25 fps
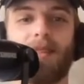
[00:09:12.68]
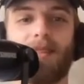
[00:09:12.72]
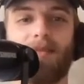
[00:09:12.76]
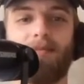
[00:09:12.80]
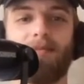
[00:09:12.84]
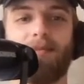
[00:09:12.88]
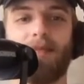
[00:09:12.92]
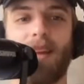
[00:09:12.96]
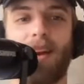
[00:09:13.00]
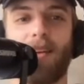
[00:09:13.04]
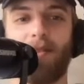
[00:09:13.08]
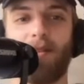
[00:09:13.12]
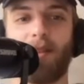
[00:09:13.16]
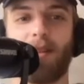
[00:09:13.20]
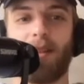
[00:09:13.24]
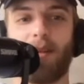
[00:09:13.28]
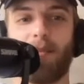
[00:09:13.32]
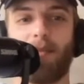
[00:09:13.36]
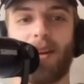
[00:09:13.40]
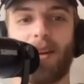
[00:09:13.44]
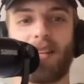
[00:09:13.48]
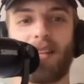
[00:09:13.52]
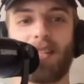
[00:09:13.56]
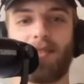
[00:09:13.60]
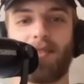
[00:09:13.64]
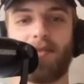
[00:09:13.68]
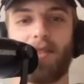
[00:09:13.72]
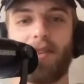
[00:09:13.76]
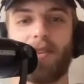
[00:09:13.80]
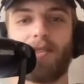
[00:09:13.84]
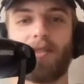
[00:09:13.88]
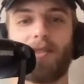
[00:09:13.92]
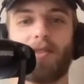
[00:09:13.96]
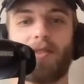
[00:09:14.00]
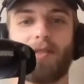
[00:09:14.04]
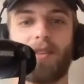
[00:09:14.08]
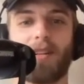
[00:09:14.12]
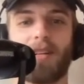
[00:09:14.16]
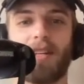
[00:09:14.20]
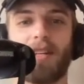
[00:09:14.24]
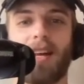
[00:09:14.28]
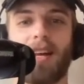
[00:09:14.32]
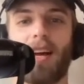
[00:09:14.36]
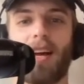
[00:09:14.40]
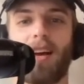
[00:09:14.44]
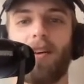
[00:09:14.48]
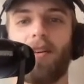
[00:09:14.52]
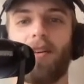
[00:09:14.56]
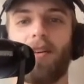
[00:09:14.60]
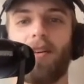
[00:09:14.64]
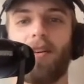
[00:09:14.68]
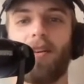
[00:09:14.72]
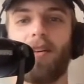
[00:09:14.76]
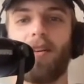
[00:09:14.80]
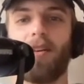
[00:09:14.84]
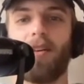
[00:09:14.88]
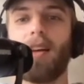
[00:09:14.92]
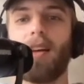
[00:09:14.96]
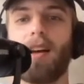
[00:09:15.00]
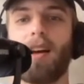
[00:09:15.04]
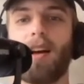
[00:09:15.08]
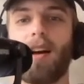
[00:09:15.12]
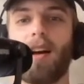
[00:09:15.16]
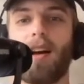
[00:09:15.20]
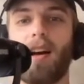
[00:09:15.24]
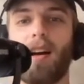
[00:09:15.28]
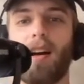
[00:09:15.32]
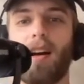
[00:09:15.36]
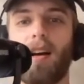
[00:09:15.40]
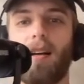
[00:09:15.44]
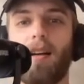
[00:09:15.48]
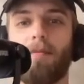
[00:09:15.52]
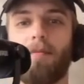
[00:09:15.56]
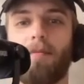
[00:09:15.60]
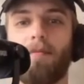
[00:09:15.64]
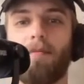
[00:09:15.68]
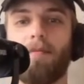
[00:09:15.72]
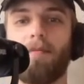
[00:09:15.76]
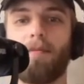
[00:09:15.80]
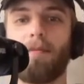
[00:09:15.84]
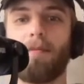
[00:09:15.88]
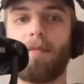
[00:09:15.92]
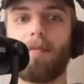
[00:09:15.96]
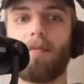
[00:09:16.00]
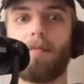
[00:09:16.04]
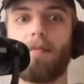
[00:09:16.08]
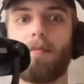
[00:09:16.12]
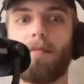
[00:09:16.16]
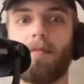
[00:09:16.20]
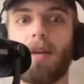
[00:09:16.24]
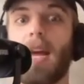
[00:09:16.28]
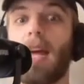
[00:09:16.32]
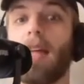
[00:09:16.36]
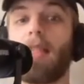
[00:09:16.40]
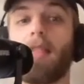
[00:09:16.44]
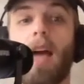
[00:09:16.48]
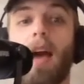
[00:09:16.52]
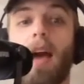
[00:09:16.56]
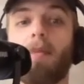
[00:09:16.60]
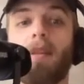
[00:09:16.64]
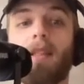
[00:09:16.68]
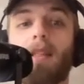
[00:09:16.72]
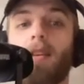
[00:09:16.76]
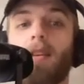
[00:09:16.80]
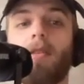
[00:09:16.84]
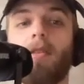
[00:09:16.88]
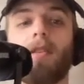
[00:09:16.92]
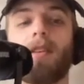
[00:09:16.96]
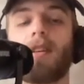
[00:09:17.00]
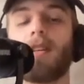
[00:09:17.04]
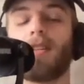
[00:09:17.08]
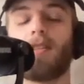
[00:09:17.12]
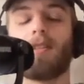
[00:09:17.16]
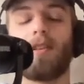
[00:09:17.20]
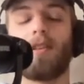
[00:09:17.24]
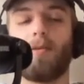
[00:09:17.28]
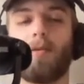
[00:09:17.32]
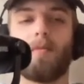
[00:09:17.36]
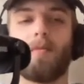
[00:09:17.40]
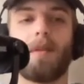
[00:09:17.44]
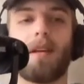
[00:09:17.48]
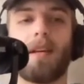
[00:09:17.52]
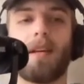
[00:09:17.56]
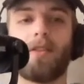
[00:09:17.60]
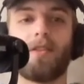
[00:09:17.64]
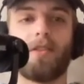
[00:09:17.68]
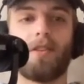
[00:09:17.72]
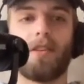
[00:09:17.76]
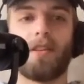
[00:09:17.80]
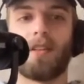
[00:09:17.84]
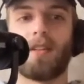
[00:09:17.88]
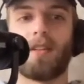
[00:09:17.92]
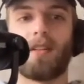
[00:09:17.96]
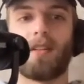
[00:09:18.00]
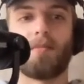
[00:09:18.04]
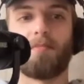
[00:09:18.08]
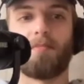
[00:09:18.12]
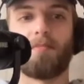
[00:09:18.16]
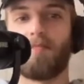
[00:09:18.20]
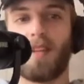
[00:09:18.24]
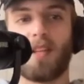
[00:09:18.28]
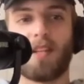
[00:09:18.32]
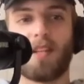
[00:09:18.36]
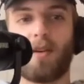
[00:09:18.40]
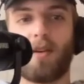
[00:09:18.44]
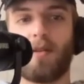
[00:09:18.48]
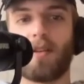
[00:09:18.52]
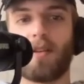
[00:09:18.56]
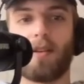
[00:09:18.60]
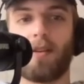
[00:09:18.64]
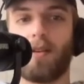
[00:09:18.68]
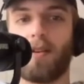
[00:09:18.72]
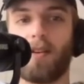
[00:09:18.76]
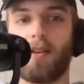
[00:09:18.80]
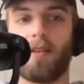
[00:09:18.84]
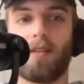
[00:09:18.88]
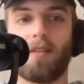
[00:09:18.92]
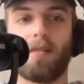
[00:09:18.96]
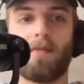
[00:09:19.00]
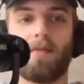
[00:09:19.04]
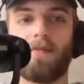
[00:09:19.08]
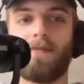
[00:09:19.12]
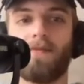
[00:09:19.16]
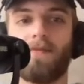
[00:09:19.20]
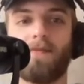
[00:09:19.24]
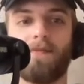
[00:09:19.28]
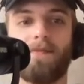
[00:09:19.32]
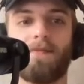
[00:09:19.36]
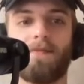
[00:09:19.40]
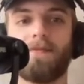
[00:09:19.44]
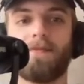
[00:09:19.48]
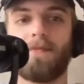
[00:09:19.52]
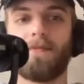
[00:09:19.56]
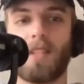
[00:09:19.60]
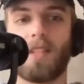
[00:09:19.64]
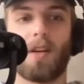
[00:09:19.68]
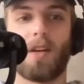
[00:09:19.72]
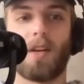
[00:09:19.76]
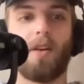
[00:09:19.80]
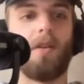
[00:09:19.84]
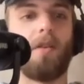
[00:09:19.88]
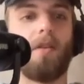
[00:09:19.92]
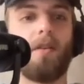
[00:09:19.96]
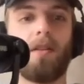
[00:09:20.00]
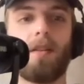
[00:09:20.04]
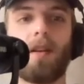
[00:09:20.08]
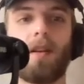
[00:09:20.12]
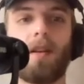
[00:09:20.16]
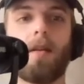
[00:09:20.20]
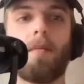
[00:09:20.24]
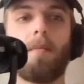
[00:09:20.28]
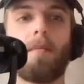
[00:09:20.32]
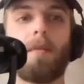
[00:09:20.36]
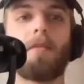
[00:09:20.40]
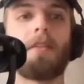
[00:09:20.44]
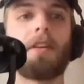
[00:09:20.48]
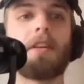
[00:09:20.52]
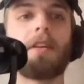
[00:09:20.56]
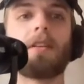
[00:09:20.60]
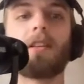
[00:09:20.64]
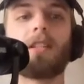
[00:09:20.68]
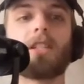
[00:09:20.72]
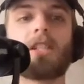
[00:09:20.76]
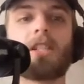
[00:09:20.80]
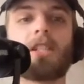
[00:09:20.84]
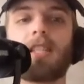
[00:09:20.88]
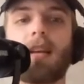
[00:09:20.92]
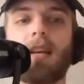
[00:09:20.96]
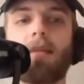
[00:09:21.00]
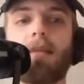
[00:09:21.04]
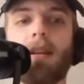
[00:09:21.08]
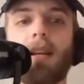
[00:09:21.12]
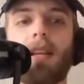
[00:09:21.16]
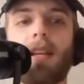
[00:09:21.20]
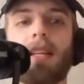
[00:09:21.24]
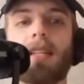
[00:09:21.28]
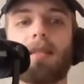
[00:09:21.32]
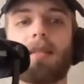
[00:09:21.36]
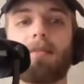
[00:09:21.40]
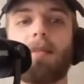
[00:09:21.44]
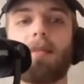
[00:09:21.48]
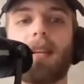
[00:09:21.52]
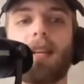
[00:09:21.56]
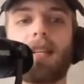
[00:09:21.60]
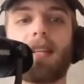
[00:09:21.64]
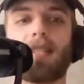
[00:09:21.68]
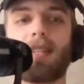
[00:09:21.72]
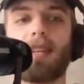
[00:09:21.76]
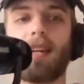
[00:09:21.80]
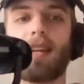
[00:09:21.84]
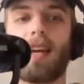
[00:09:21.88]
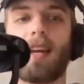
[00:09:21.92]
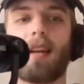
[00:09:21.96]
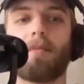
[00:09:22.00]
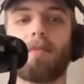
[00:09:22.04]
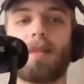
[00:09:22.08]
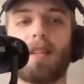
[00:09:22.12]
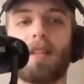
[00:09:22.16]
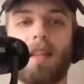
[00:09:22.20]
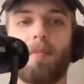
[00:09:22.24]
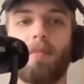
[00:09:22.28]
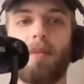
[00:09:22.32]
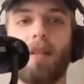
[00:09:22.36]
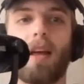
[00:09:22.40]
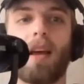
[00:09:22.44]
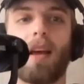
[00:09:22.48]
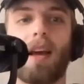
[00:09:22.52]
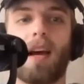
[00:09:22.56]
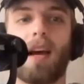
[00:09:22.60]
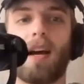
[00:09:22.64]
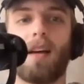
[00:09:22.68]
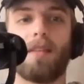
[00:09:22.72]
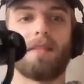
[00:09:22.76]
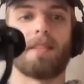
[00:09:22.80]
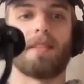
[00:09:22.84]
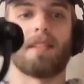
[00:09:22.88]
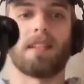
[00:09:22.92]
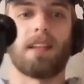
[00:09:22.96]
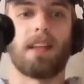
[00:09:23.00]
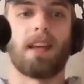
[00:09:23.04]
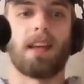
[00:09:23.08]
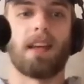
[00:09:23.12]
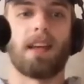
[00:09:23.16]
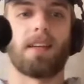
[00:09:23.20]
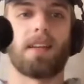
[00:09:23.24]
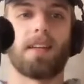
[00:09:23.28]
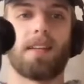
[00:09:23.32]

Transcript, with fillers: definitely the best of those three now. Um, but yeah, I mean, the only concern would be injuries. He's always hurt. So yeah. So just limit his minutes and get him to the playoffs, like